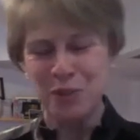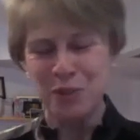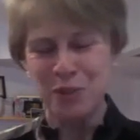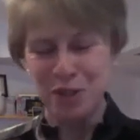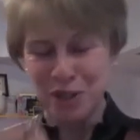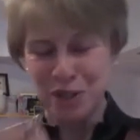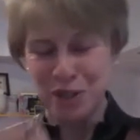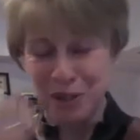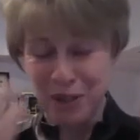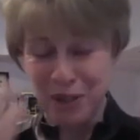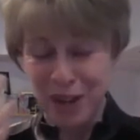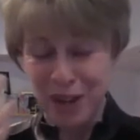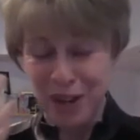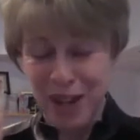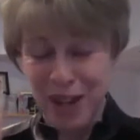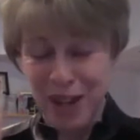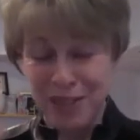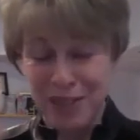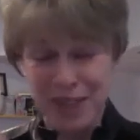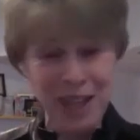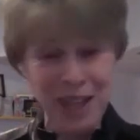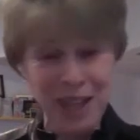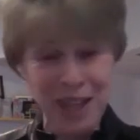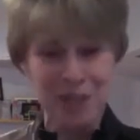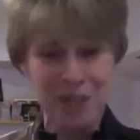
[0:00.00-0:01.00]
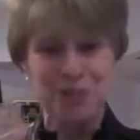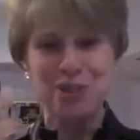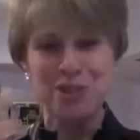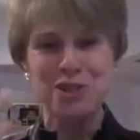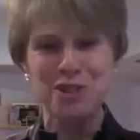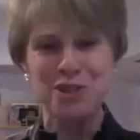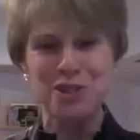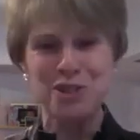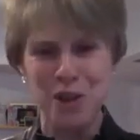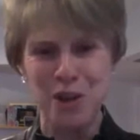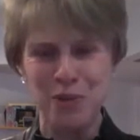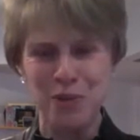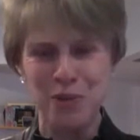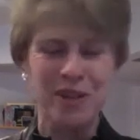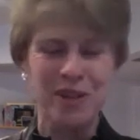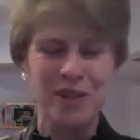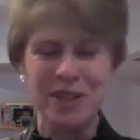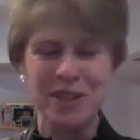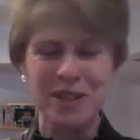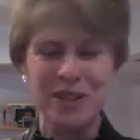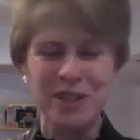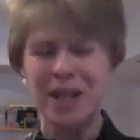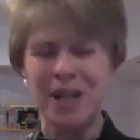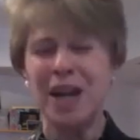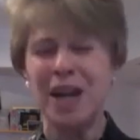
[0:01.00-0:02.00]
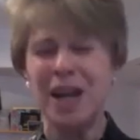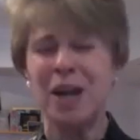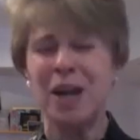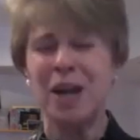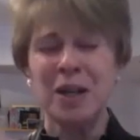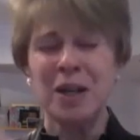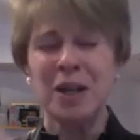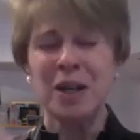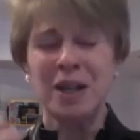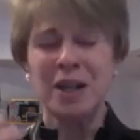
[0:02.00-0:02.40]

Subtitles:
when you're thinking to yourself all the time,